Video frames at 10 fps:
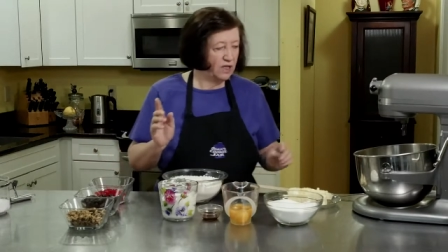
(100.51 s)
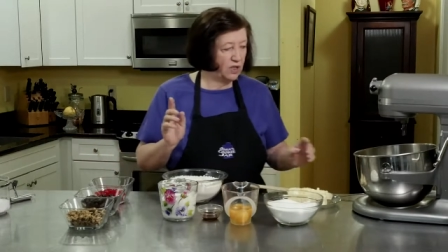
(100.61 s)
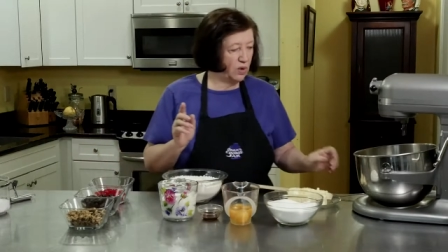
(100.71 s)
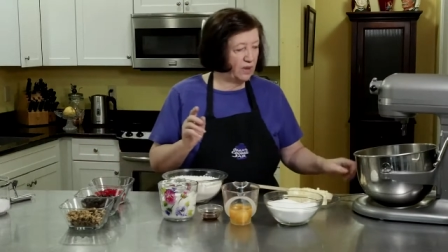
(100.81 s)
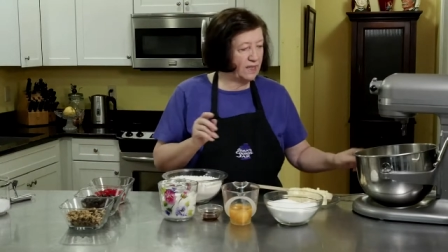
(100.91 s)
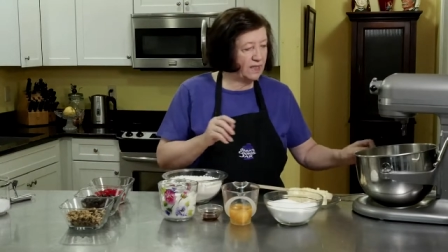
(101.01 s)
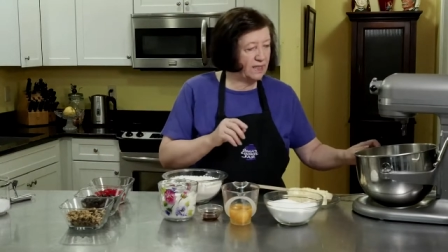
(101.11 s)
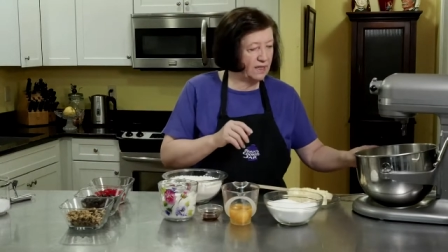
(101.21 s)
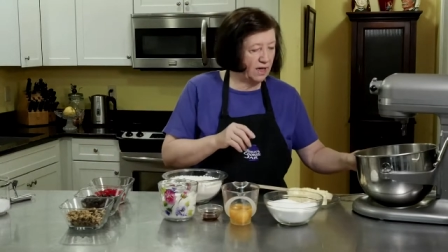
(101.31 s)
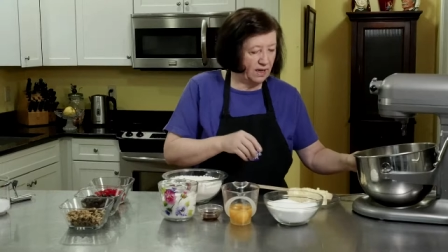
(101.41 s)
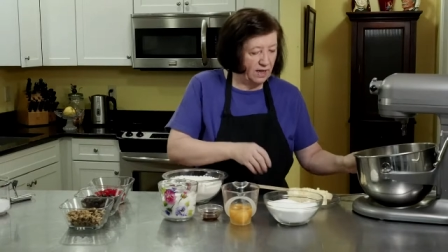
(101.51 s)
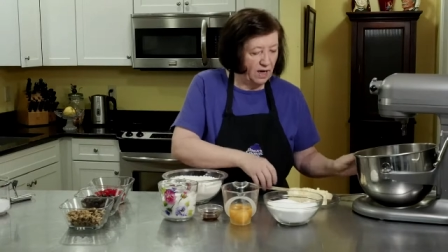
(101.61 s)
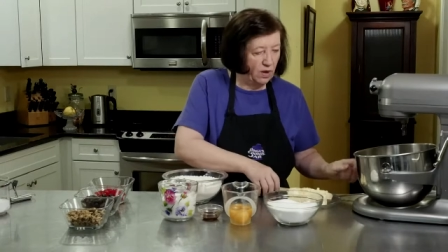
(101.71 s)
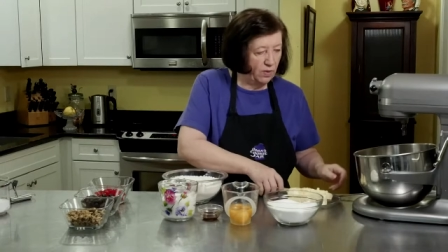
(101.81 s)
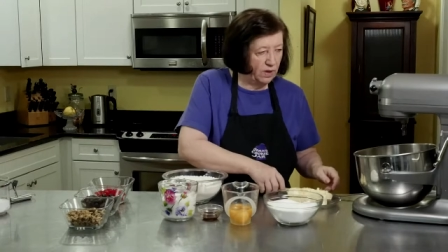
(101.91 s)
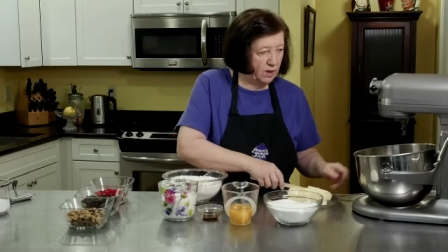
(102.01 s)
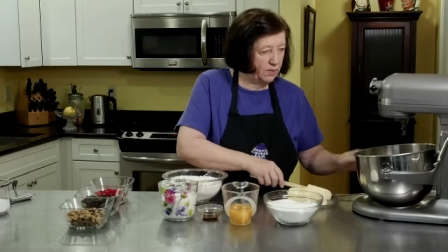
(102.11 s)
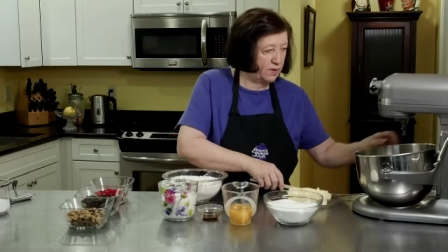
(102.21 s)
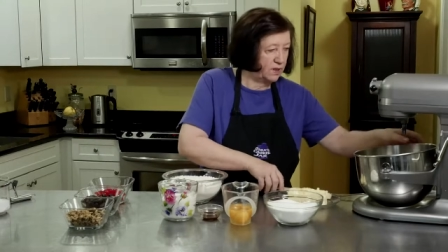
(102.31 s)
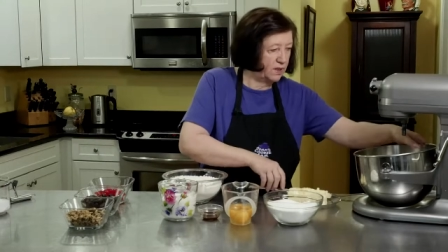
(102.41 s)
So let's start. We're
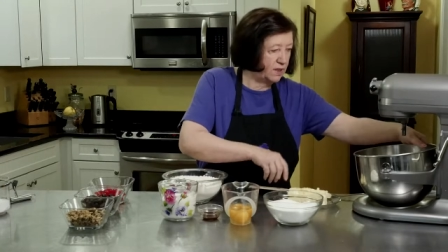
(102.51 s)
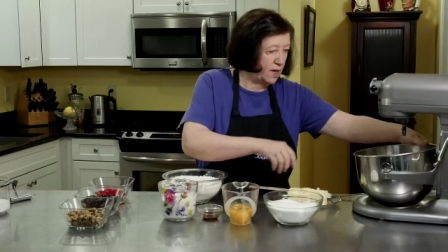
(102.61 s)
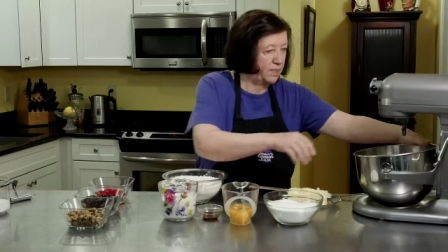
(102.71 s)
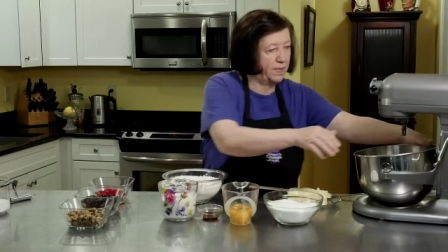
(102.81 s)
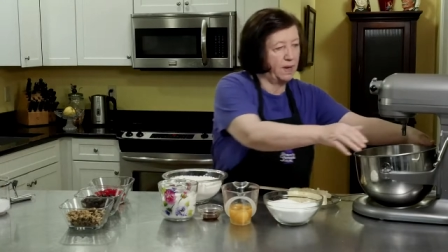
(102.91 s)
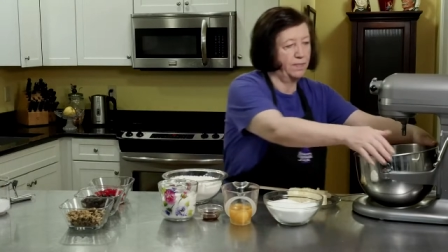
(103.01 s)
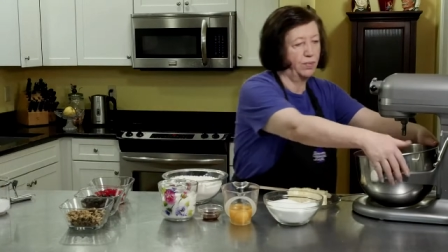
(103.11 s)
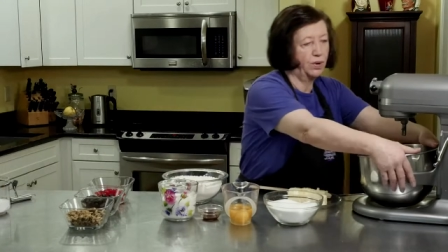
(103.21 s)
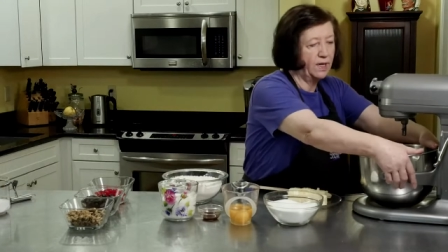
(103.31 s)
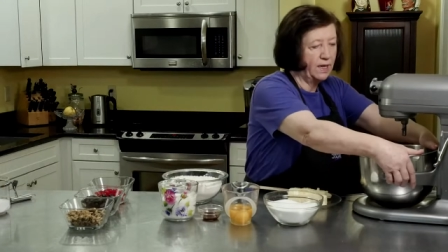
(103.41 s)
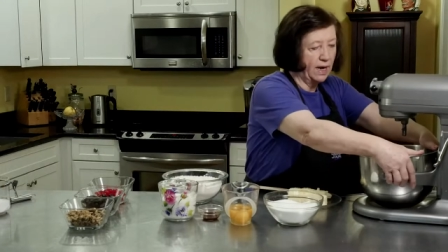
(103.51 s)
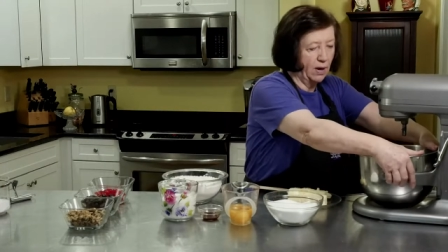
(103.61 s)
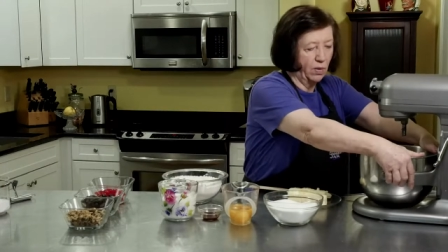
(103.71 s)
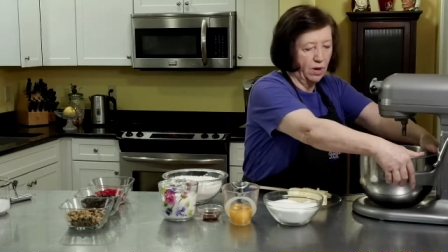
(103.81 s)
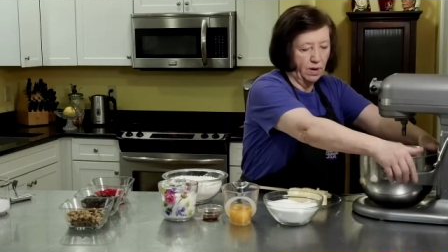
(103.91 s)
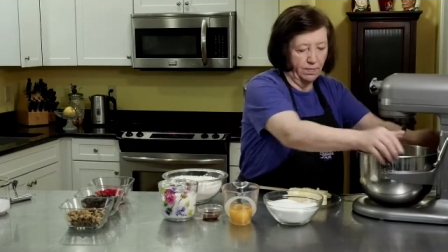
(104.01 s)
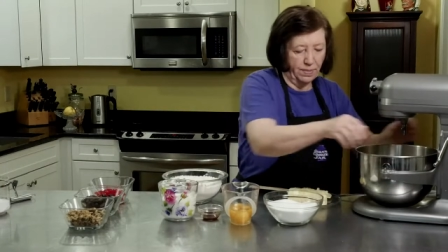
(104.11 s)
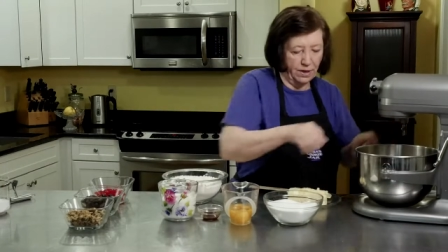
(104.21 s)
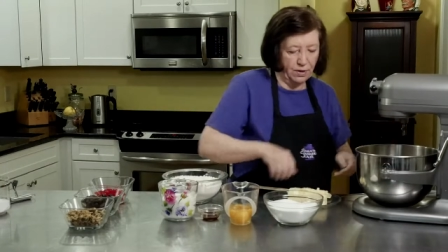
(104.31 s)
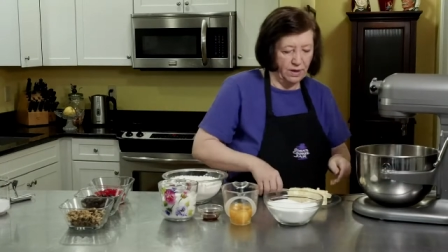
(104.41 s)
going to start by putting our
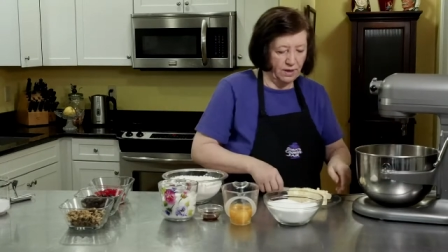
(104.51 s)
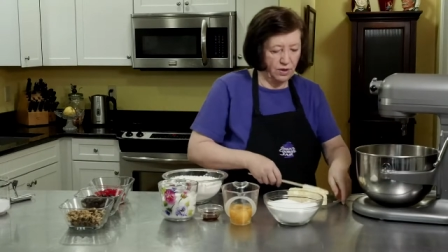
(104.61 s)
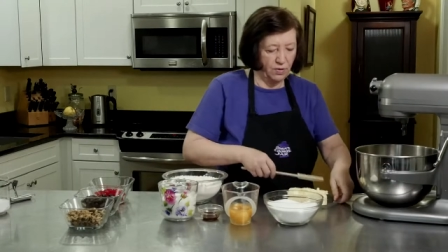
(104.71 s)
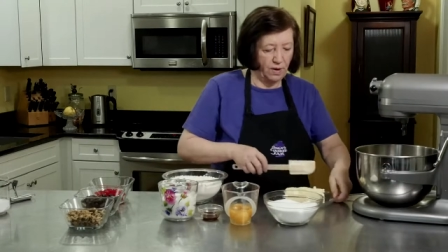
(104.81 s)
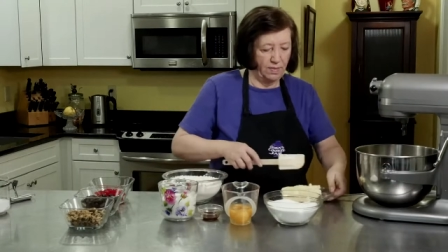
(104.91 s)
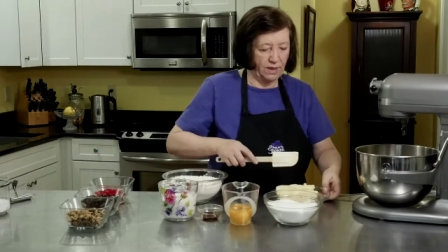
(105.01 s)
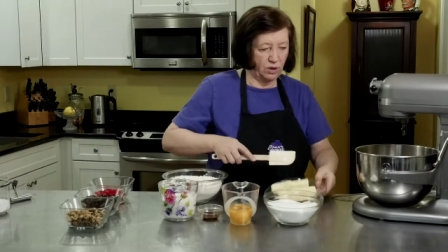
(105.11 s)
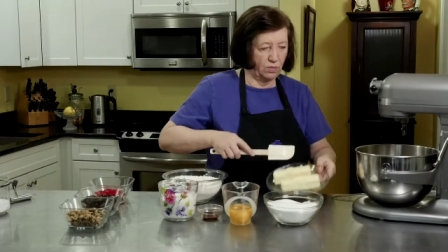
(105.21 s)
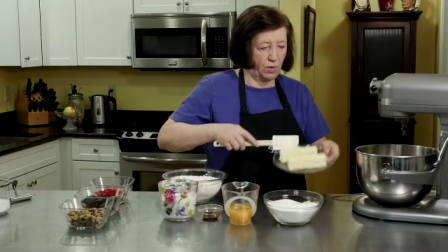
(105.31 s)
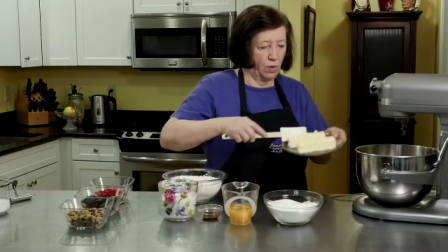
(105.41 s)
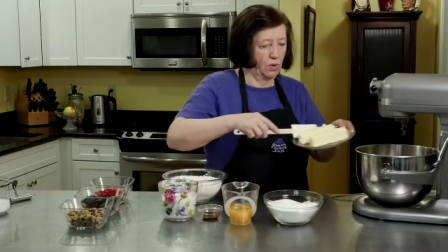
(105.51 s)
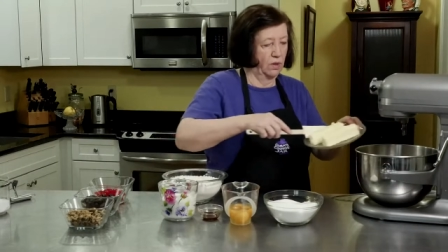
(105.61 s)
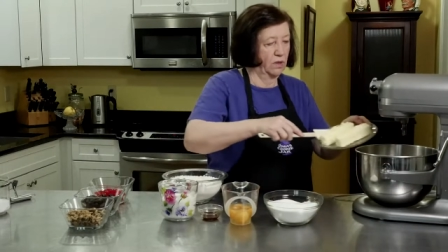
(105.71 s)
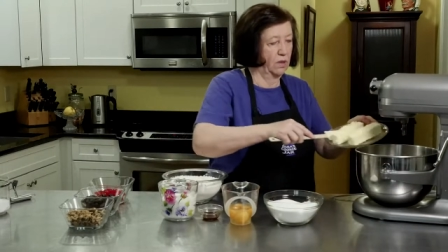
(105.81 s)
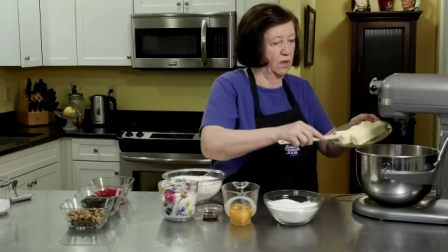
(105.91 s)
butter into our mixer bowl.